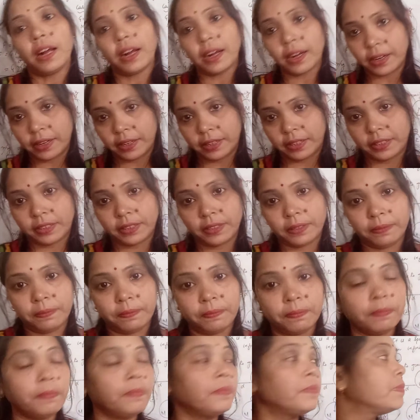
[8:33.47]
earth.
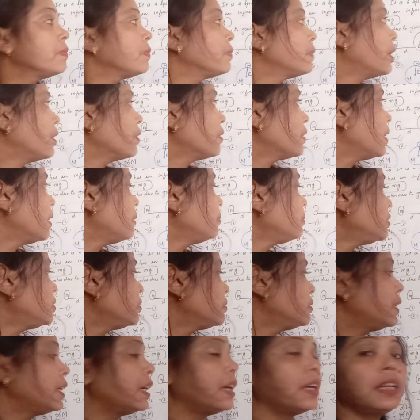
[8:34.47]
Now come
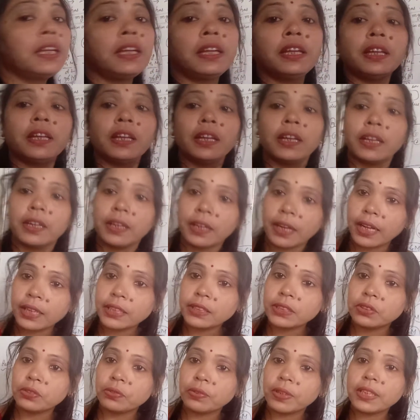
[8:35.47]
to the
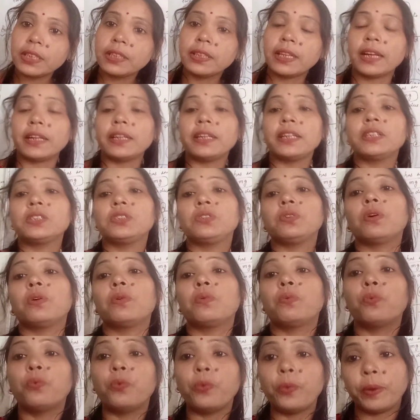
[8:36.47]
next one, that is your
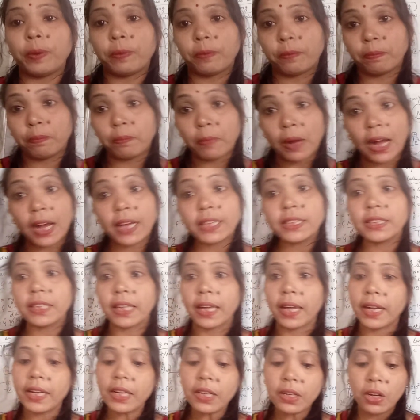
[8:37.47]
mass
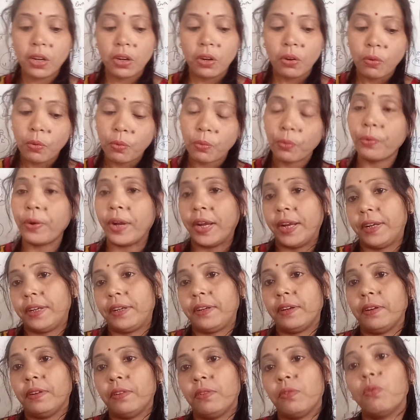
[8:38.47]
and weight.
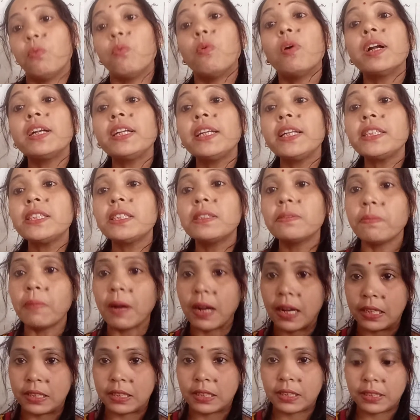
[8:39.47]
What is
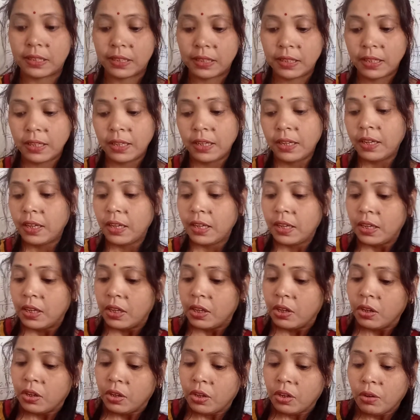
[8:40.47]
mass?
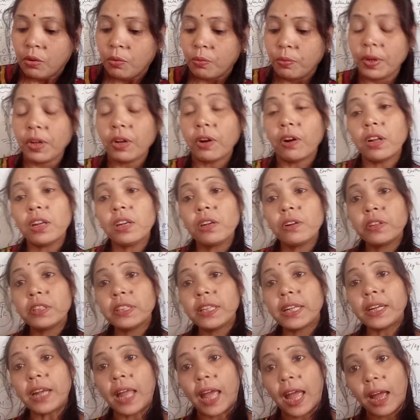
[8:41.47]
We all know
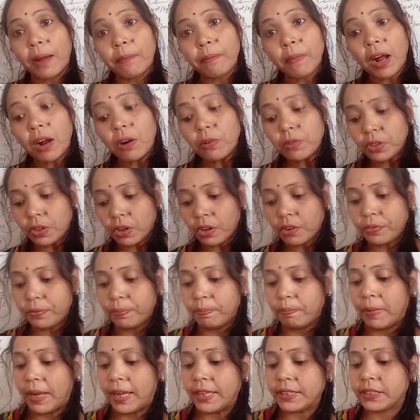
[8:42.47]
that amount of
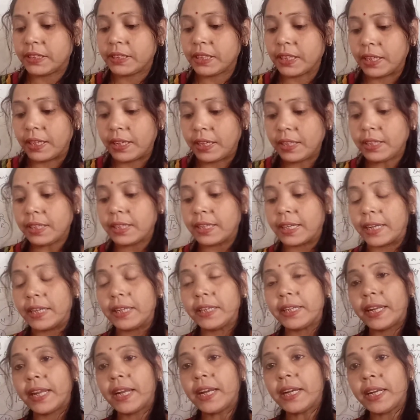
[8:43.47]
matter
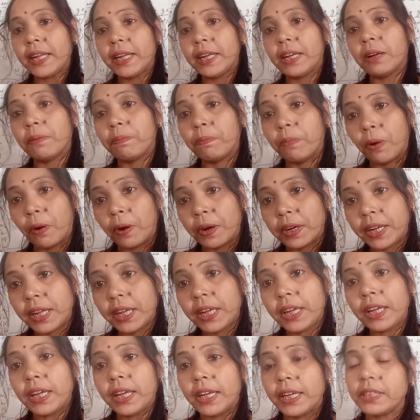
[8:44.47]
contained in a
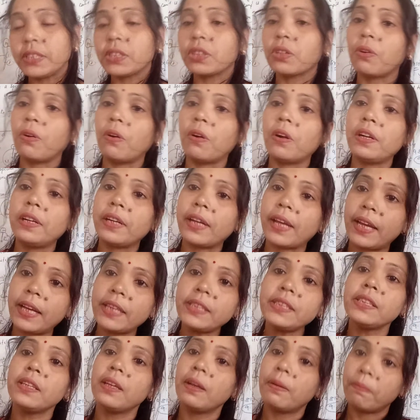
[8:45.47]
body is called as
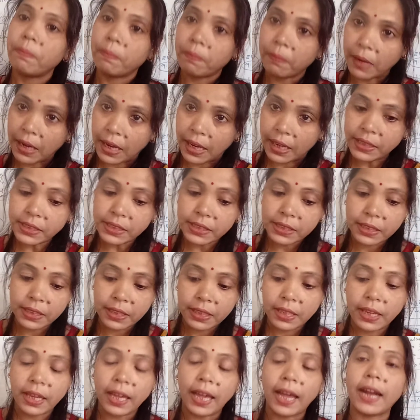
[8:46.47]
mass,
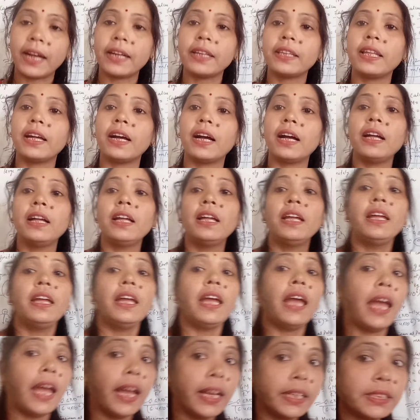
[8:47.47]
and the
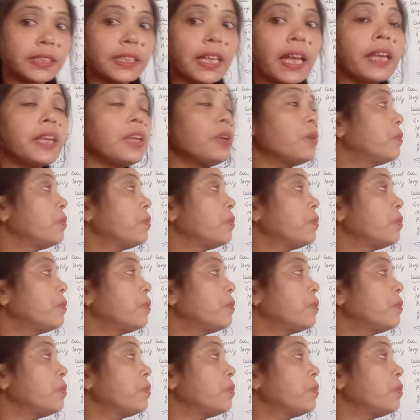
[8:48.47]
SI